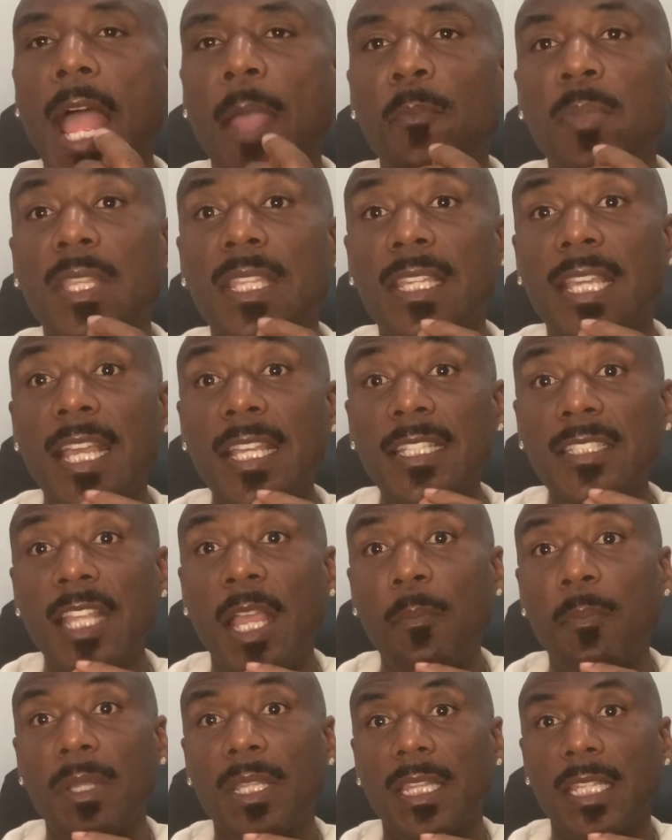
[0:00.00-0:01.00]
because
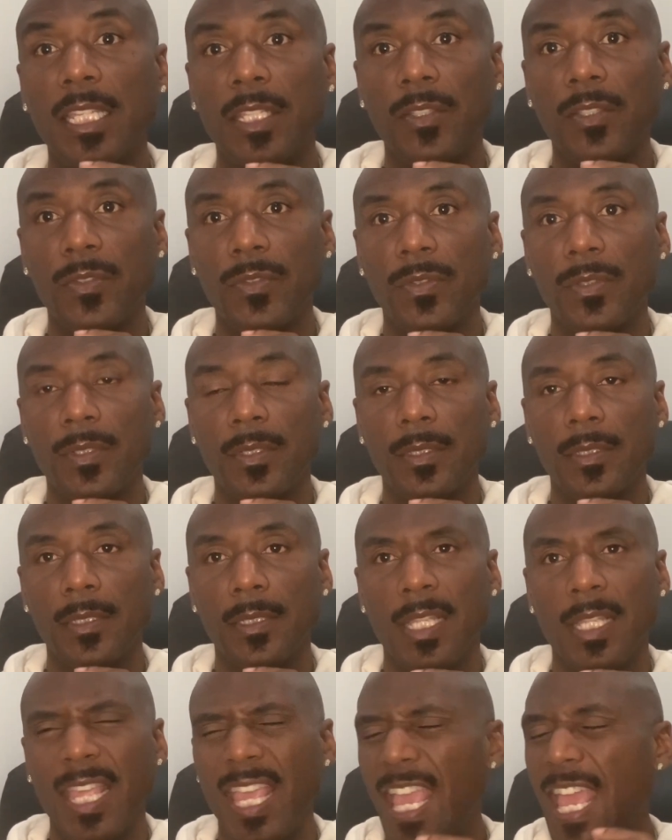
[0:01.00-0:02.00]
I believe
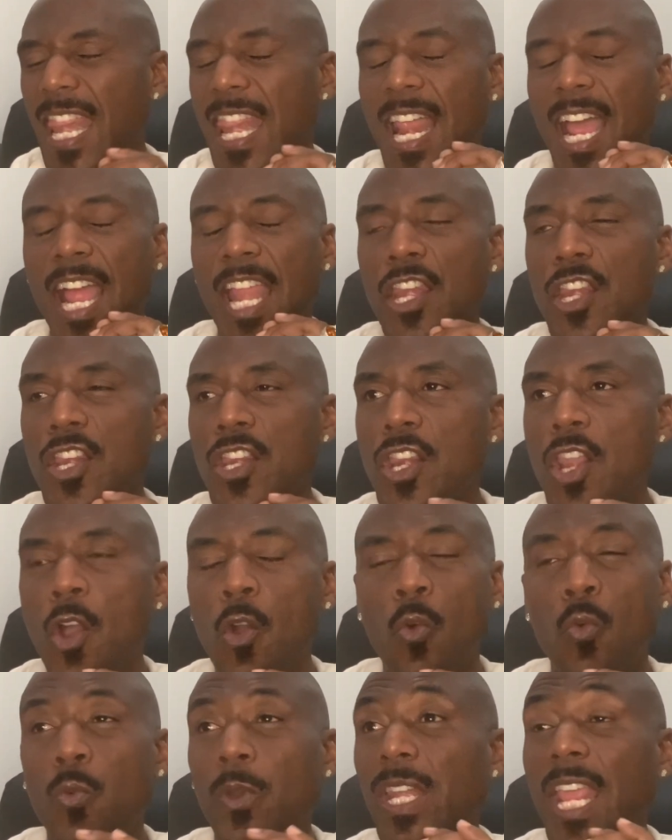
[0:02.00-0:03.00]
and I know
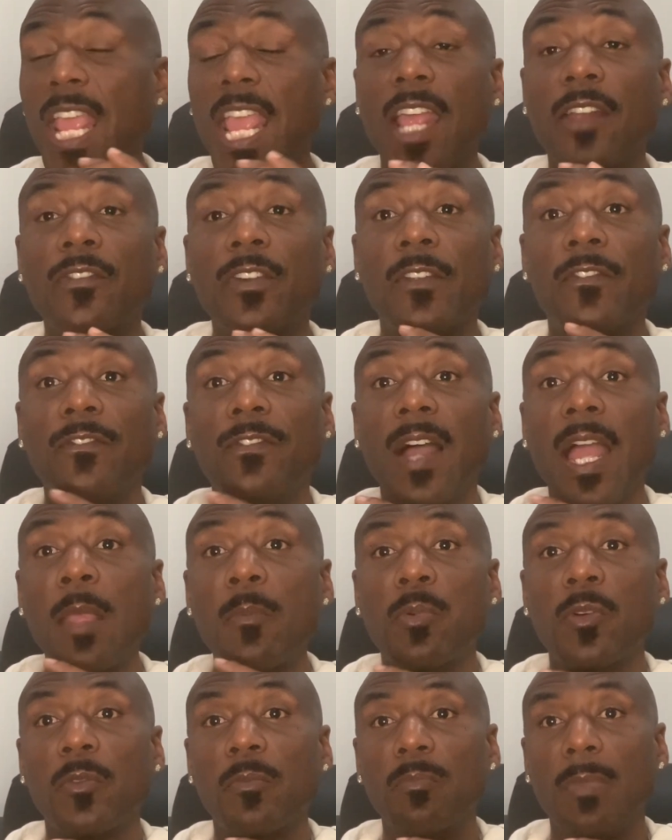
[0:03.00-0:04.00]
with every
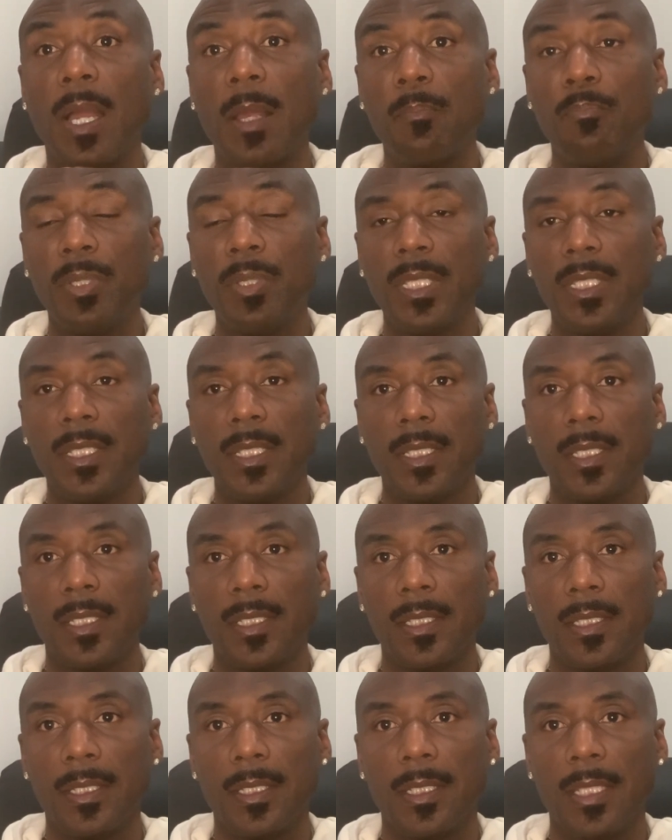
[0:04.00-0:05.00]
fiber of my being
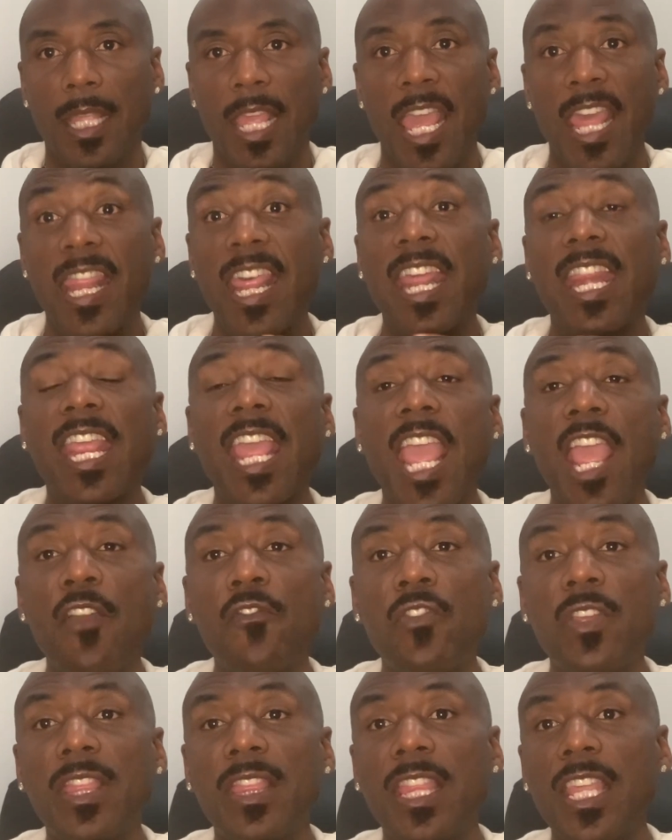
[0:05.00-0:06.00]
that
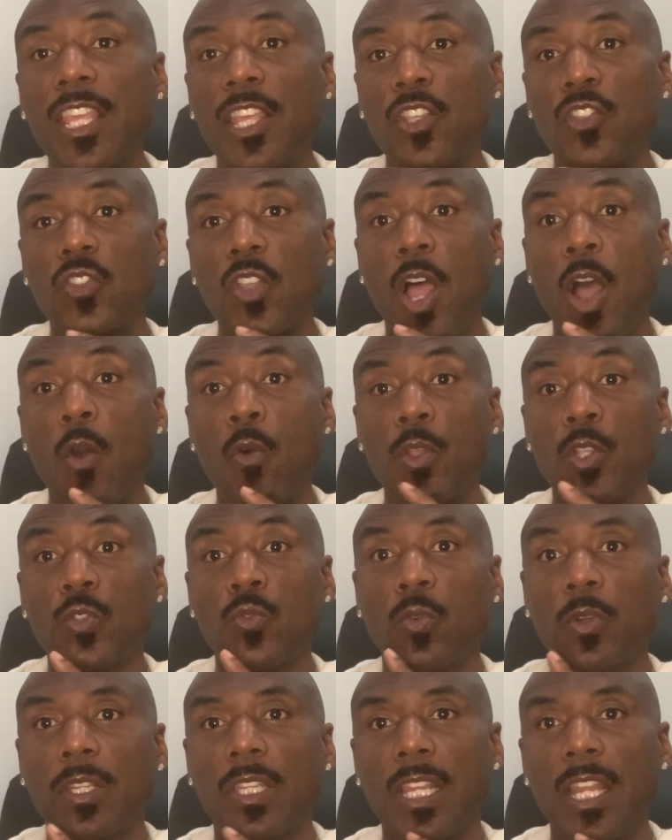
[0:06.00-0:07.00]
everything is always
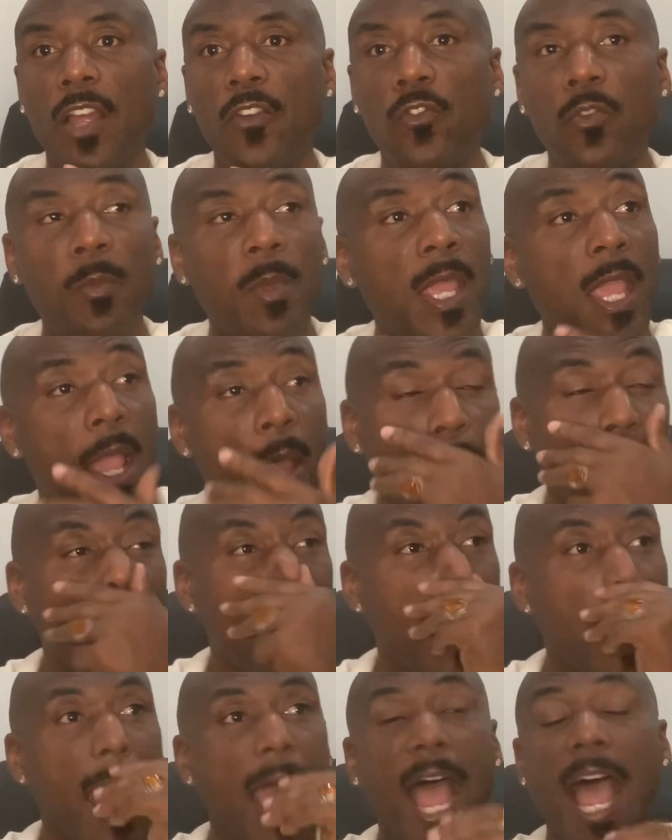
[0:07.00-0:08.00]
working out for me, man,
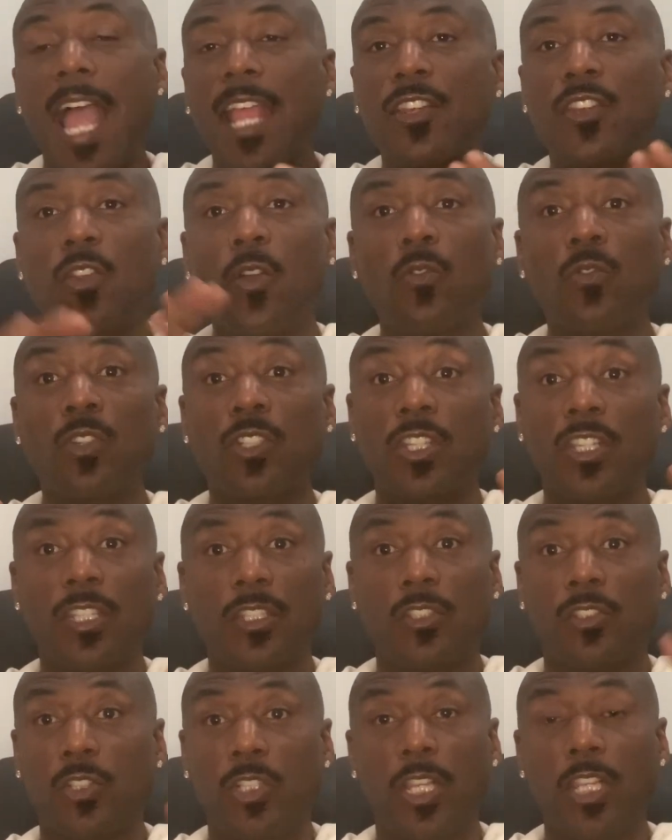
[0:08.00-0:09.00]
I don't
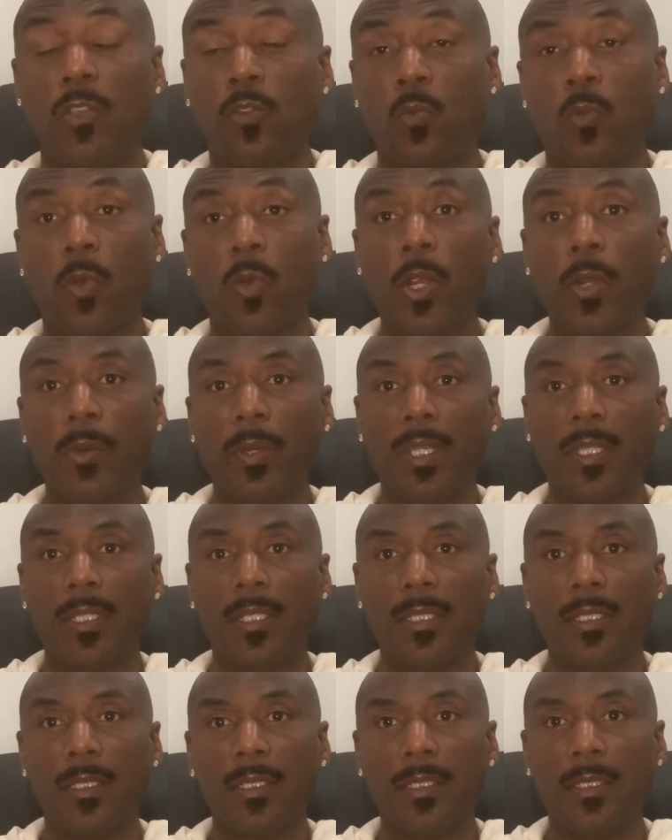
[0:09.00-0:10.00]
get worried.
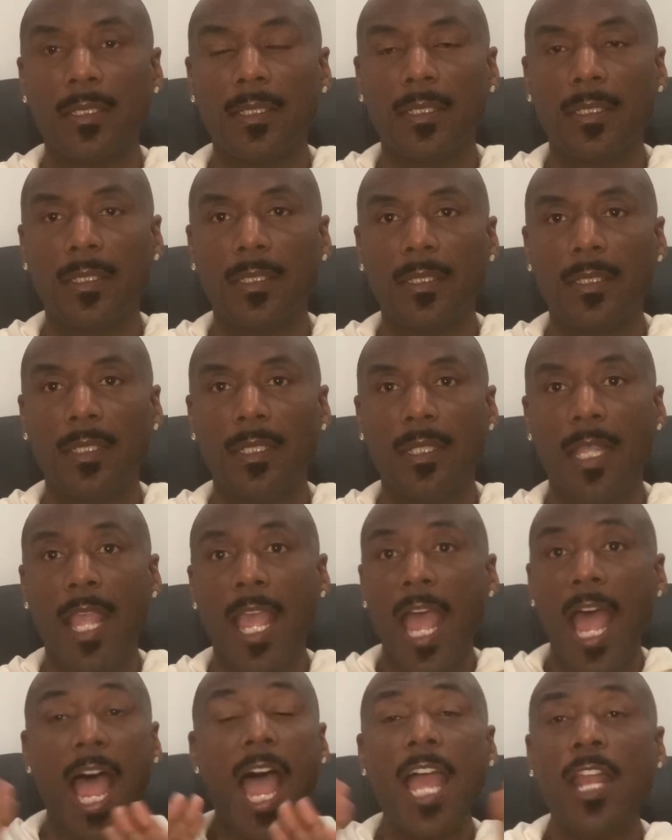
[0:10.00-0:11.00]

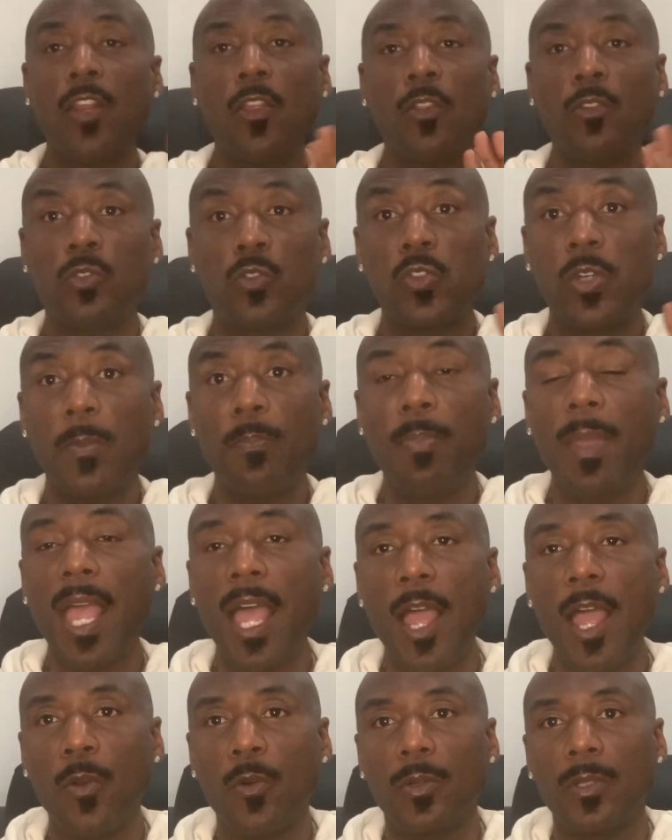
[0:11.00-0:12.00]
I don't trip
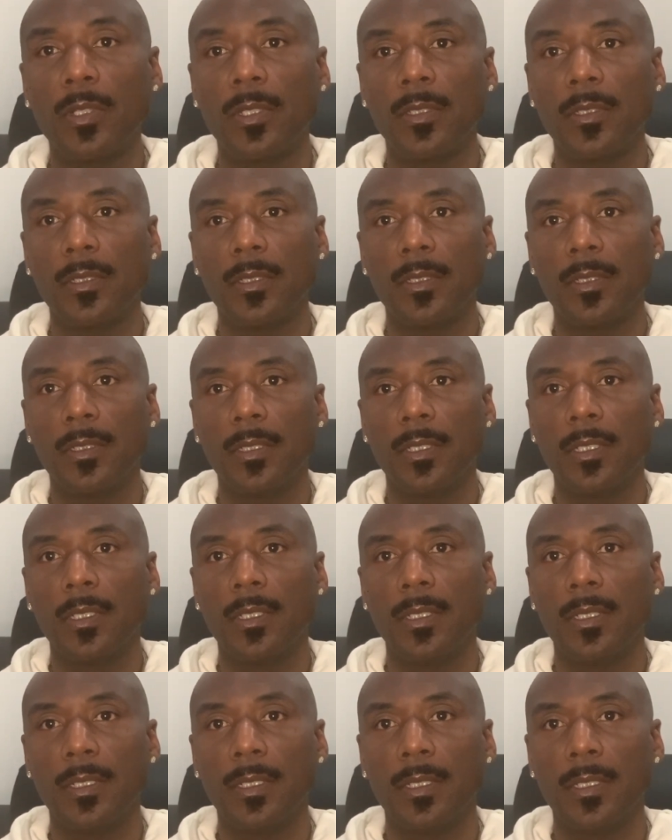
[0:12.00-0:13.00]
out.
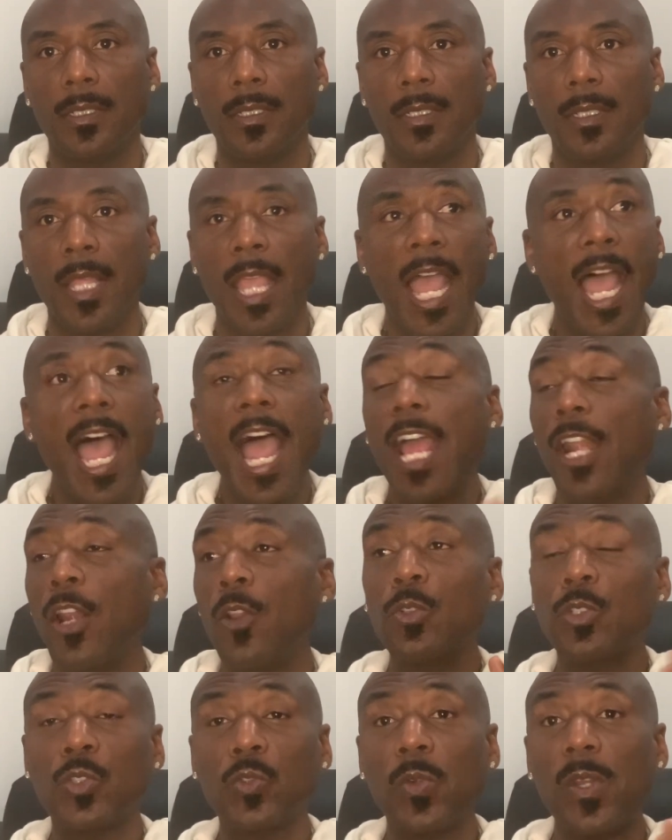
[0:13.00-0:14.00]
I
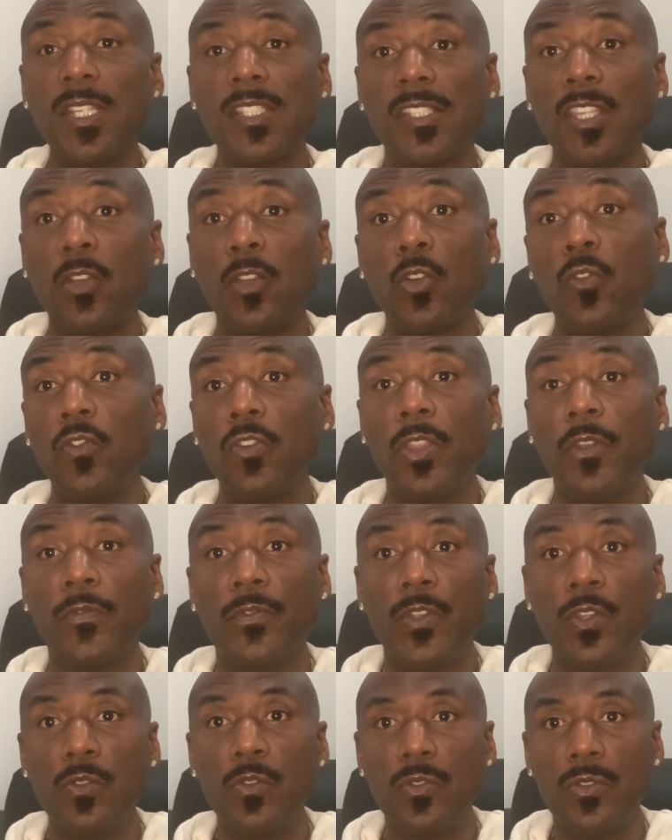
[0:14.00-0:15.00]
don't stress out over the
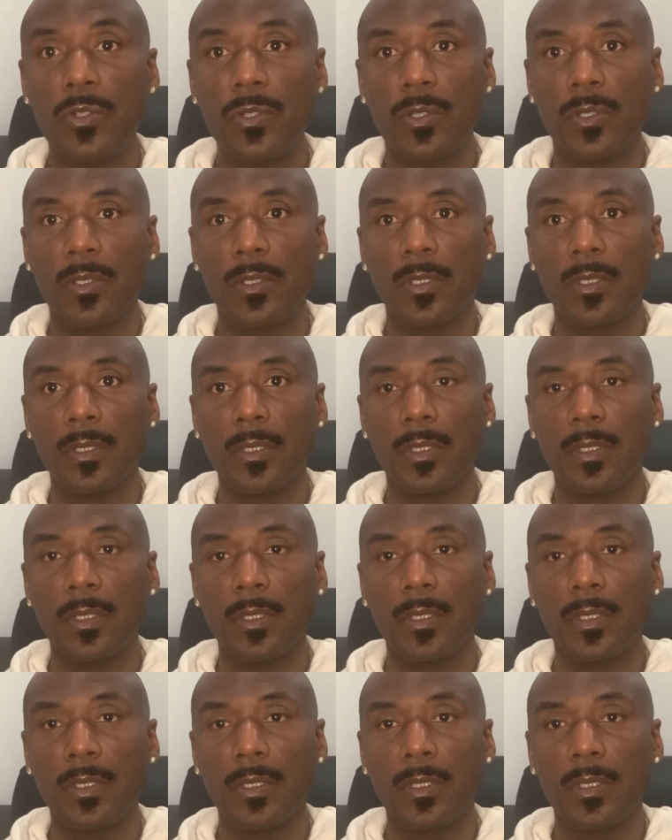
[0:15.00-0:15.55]
future.